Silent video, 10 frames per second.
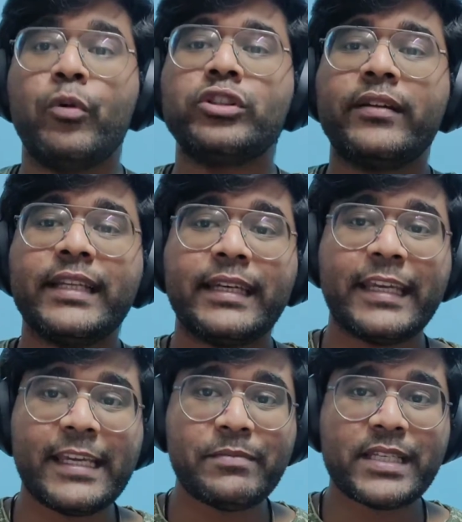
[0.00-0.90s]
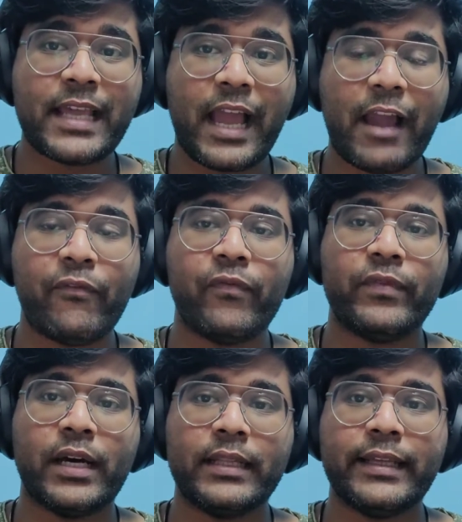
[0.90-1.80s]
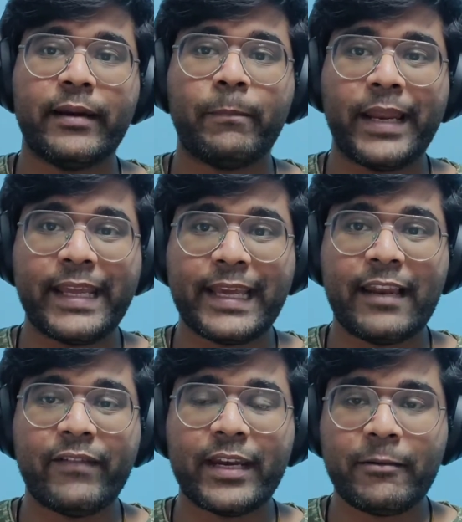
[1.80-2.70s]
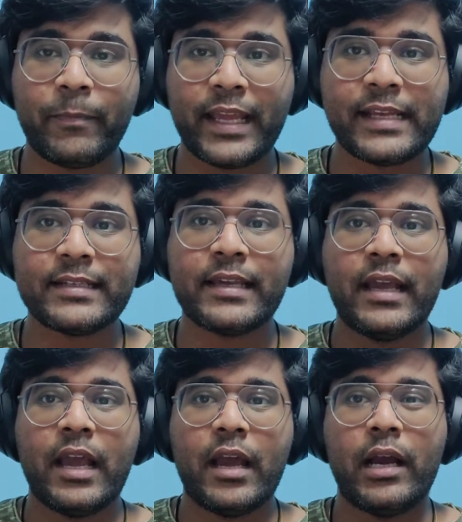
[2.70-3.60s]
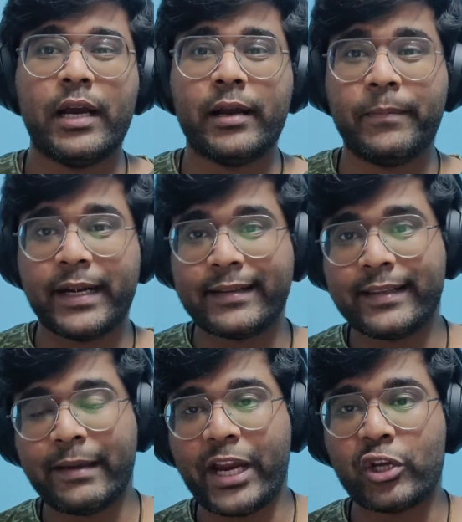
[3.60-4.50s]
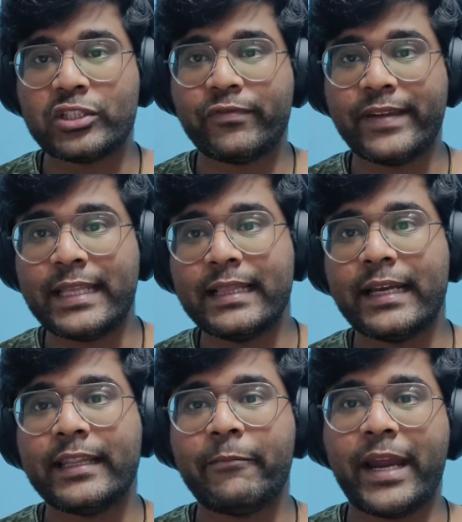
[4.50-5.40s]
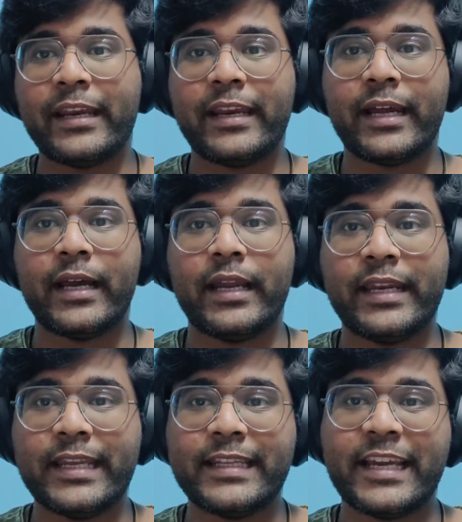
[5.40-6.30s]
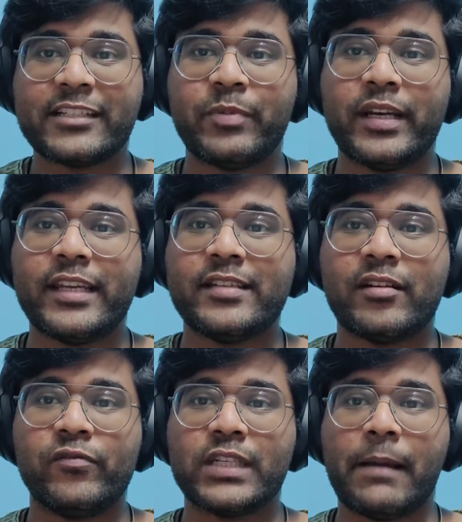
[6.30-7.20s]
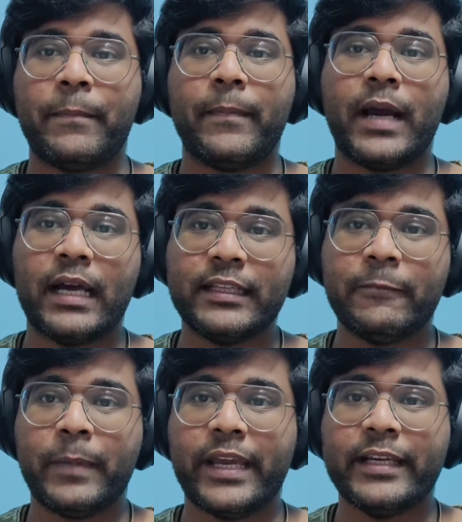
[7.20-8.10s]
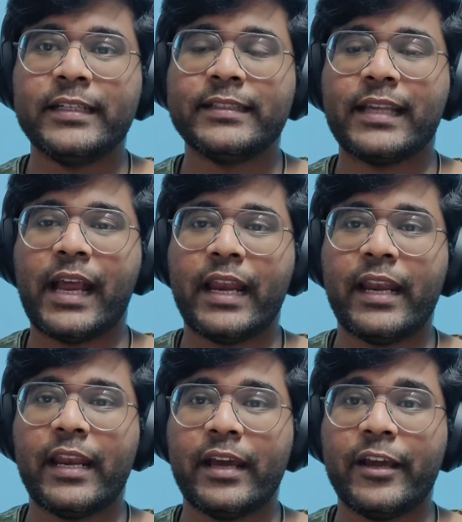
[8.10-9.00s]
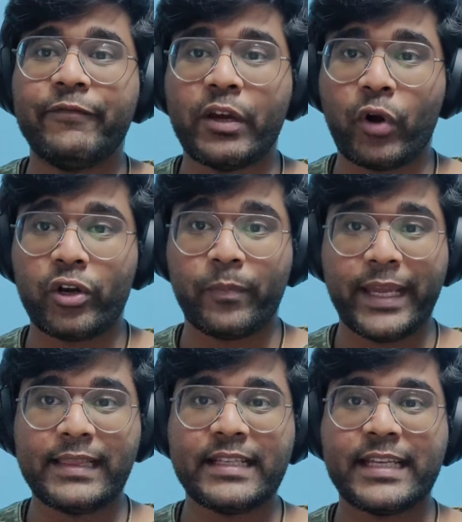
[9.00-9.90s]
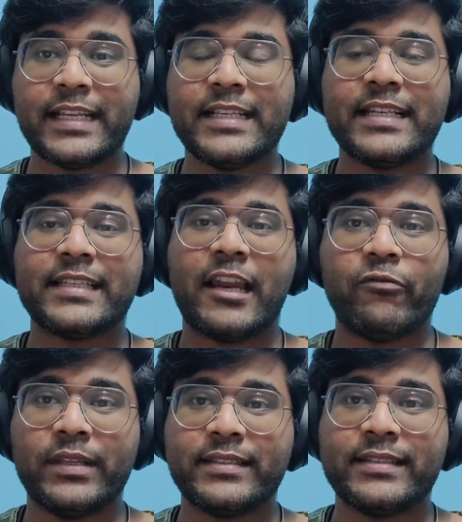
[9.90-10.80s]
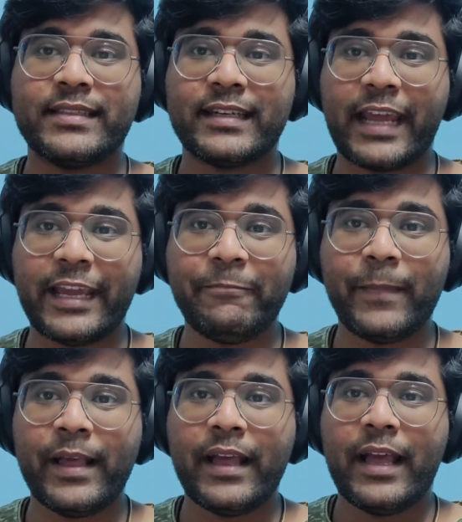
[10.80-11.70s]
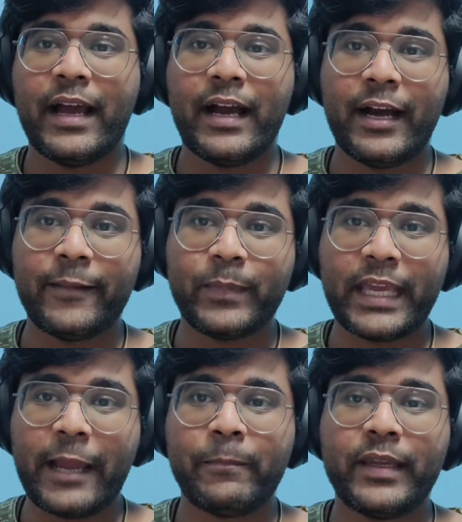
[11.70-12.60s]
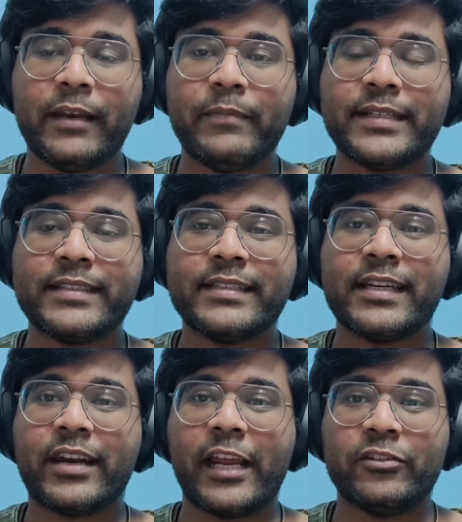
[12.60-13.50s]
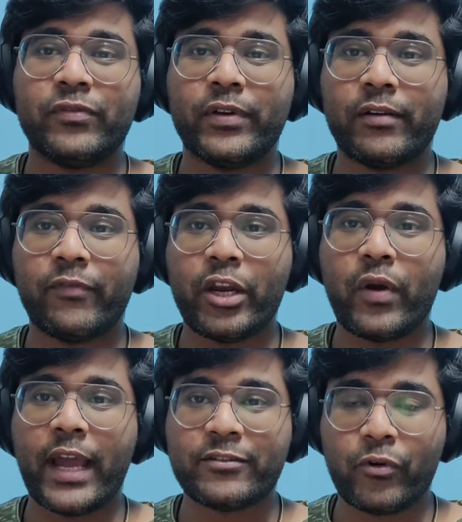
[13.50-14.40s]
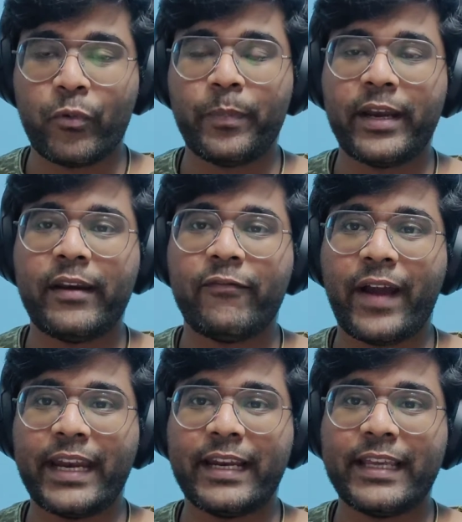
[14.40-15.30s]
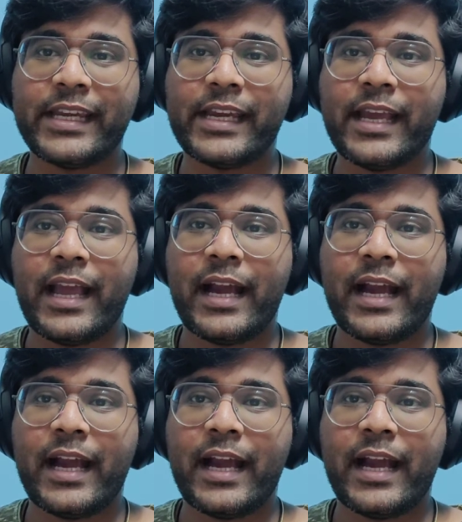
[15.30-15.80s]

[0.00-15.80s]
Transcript: Most of the teams have their playing 11 in place, but they might also feel that they might need the expertise of some other players. And if they want to make the changes, now this is the time. The IPL mid-season transfer window has opened finally.